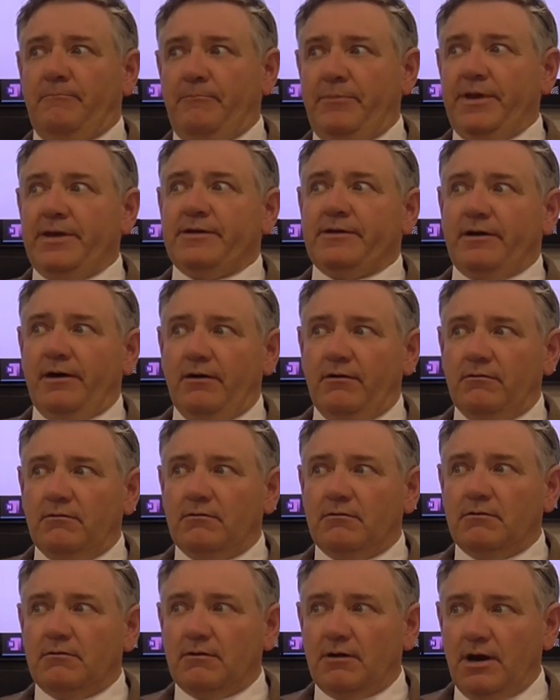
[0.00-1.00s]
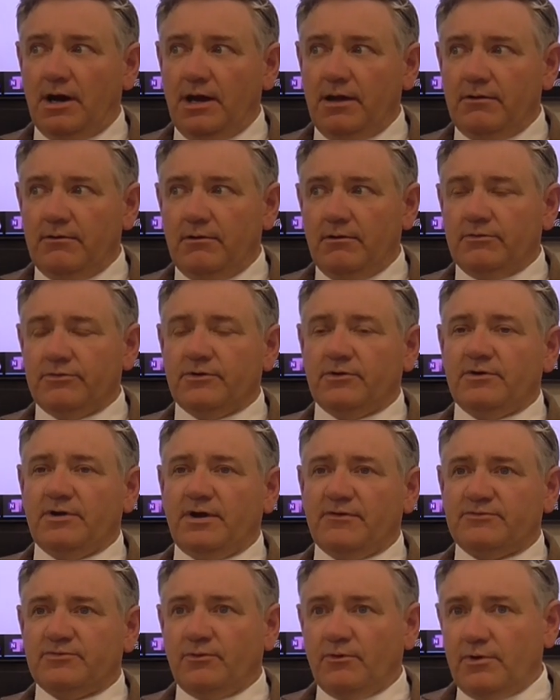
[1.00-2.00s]
Bingo, right? Don't
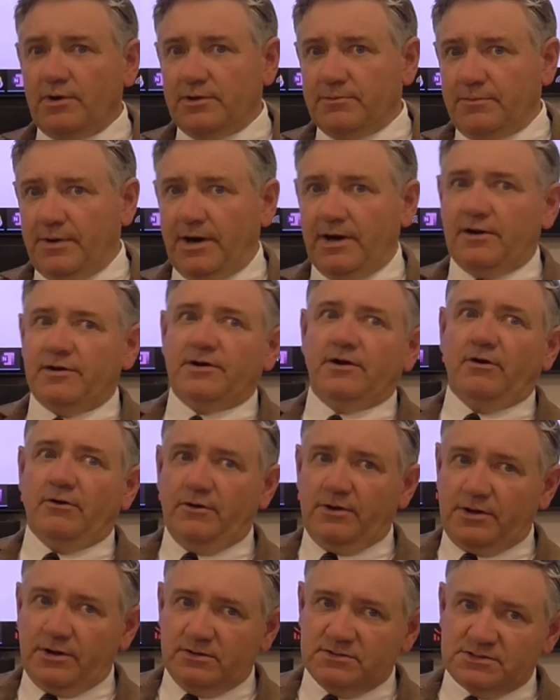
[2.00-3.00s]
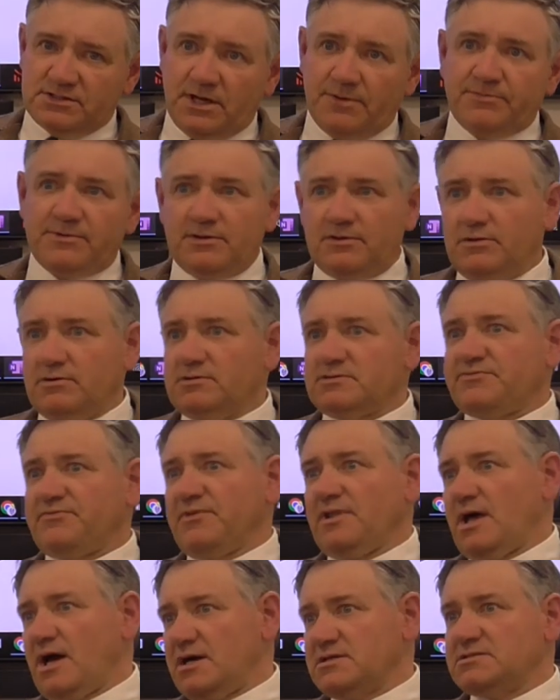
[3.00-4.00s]
have to worry about it. Oh, it goes up, you lose
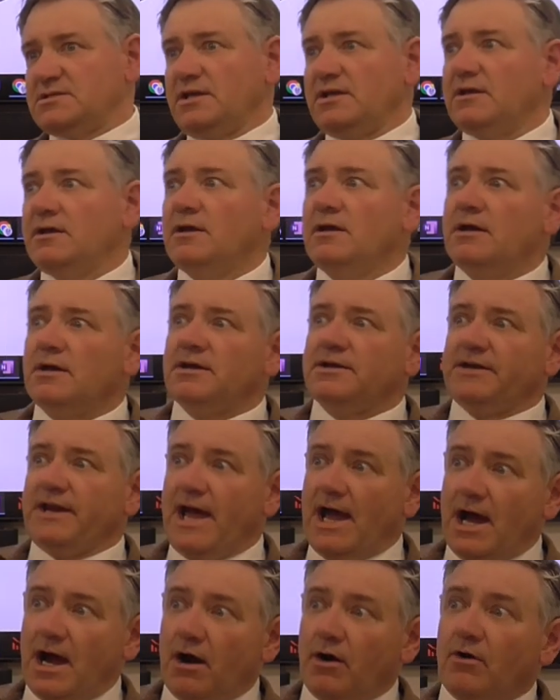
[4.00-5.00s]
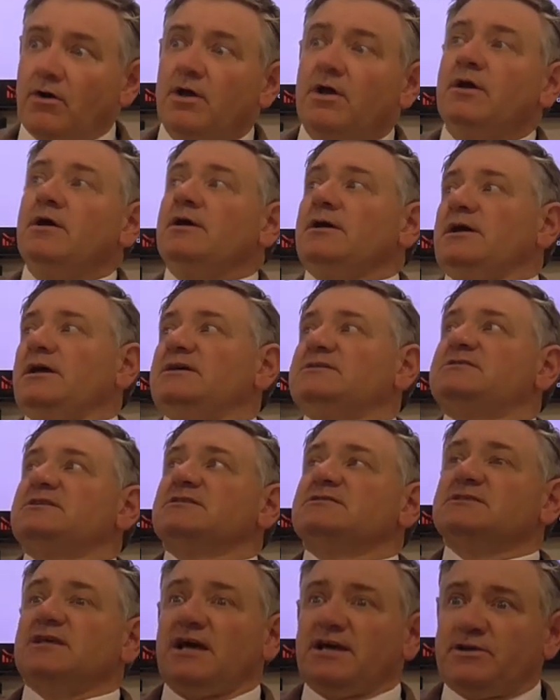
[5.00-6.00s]
velocity. Now, it's
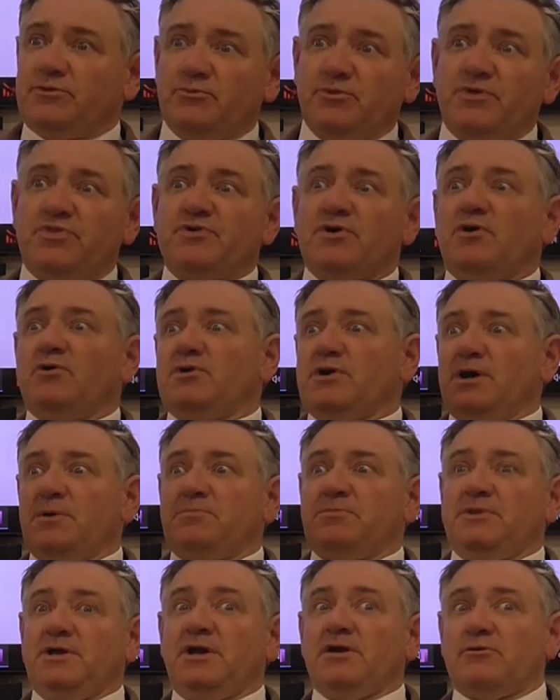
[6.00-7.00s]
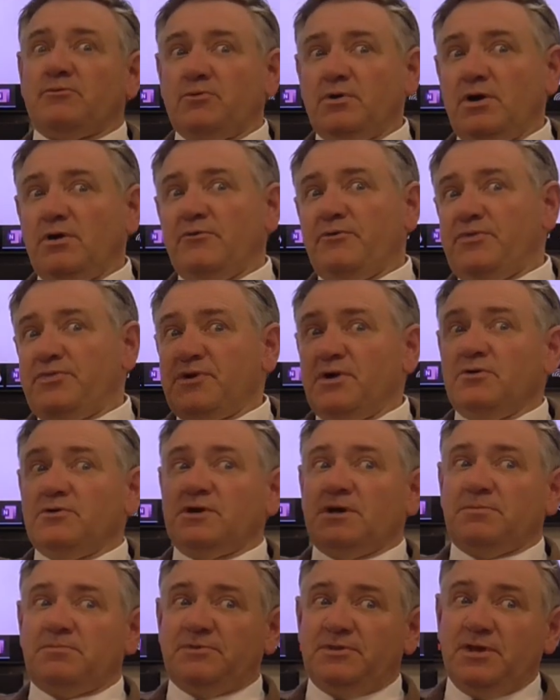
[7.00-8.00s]
just like we throw it up in the air. Well, we throw
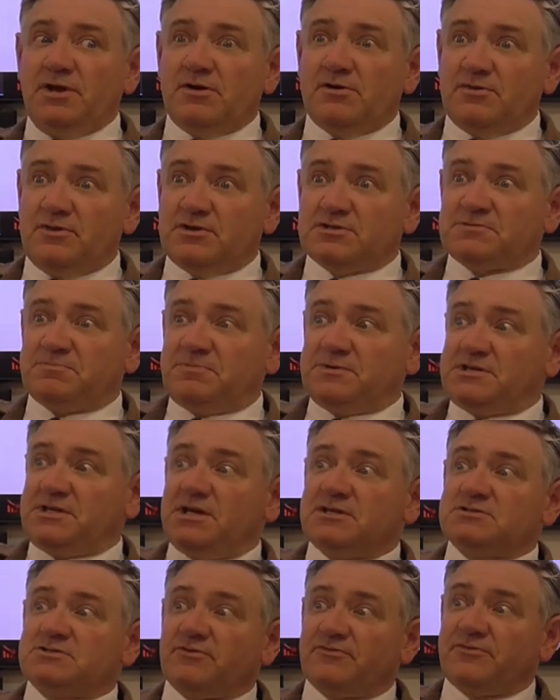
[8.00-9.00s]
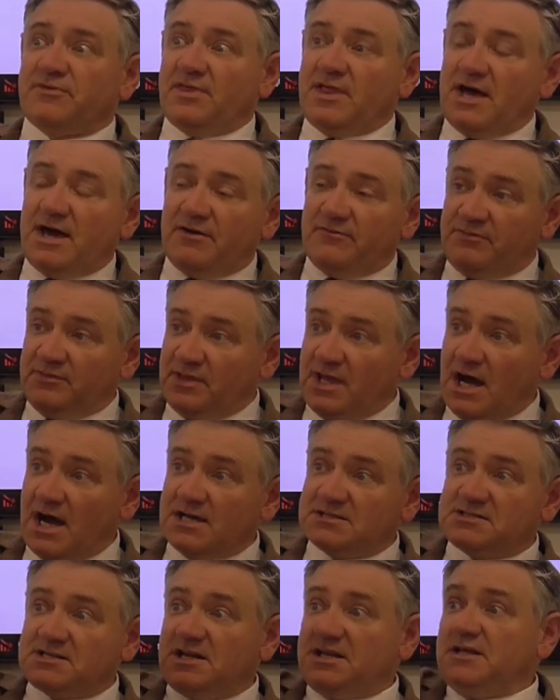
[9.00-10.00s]
it up in the air, there's potential for that
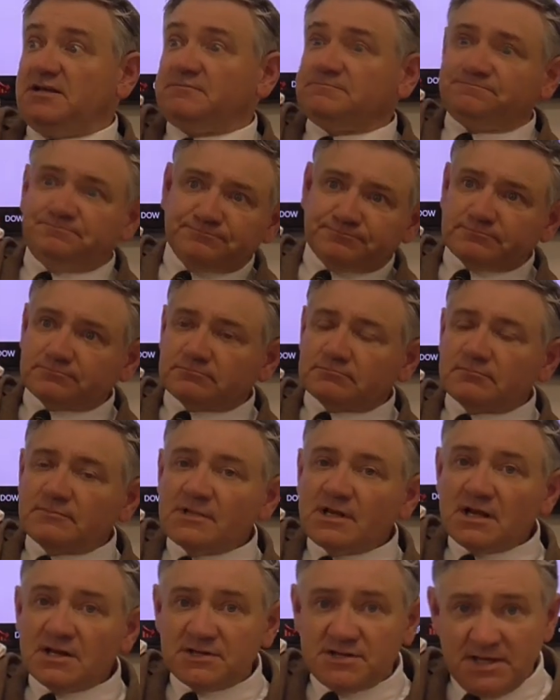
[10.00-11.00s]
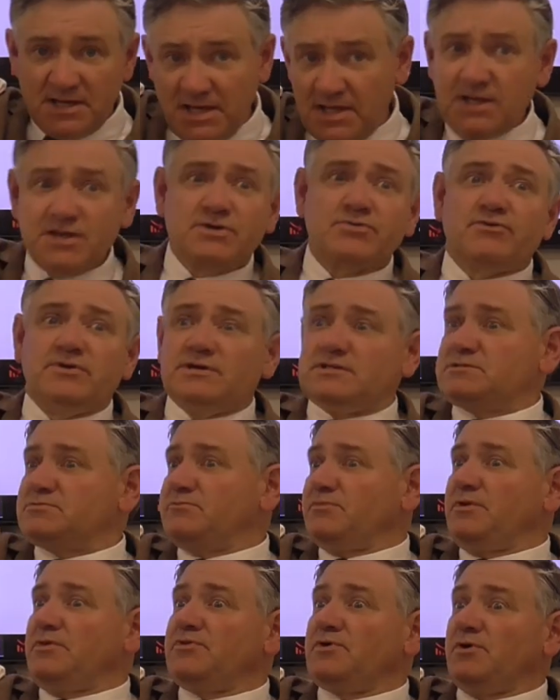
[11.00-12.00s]
velocity to increase
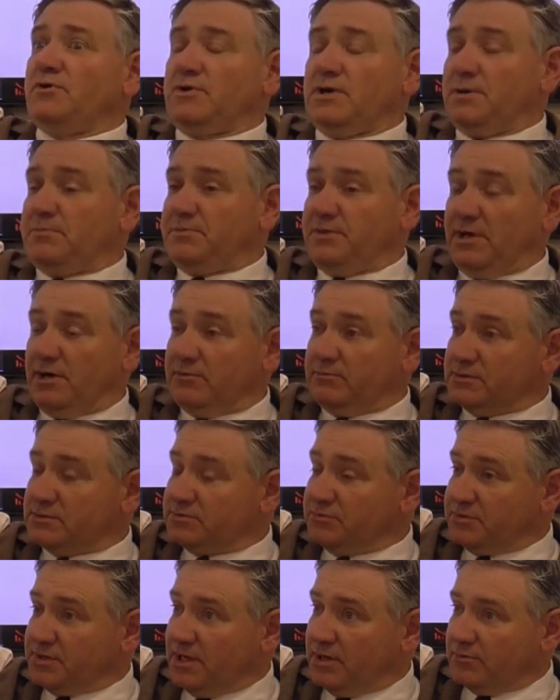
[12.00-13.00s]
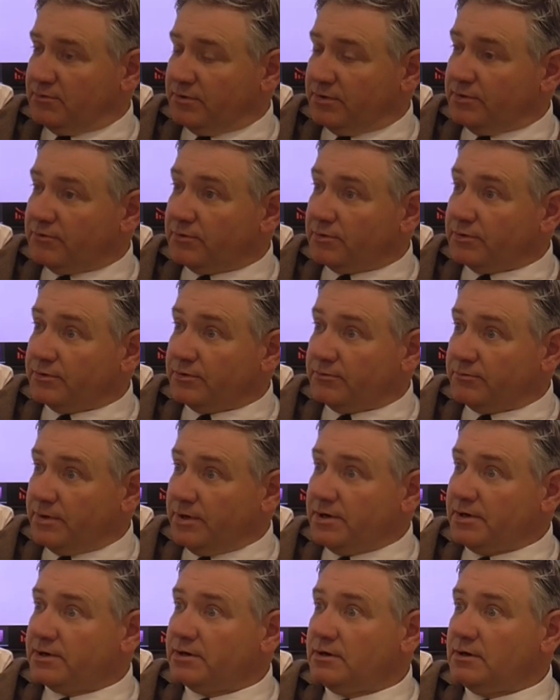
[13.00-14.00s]
when we throw it up in the air, which would get really, really
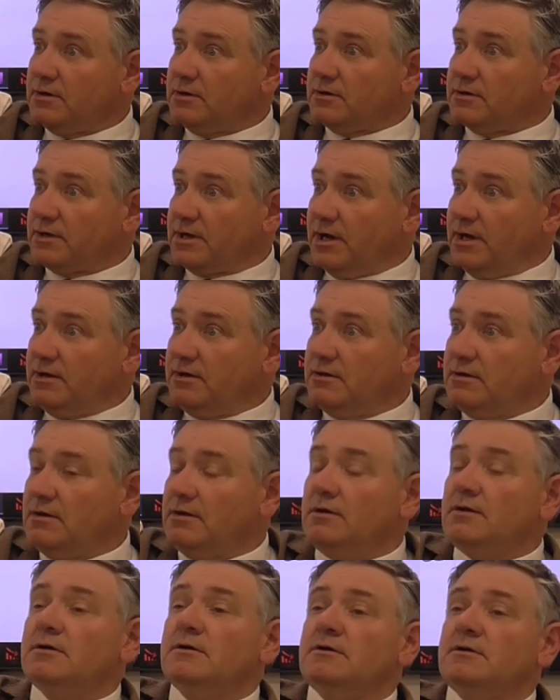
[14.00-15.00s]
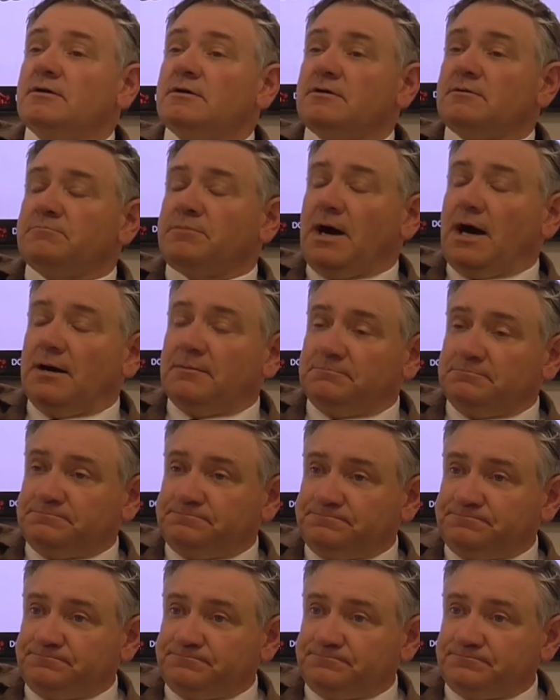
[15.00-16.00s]
weird. Okay? Pop.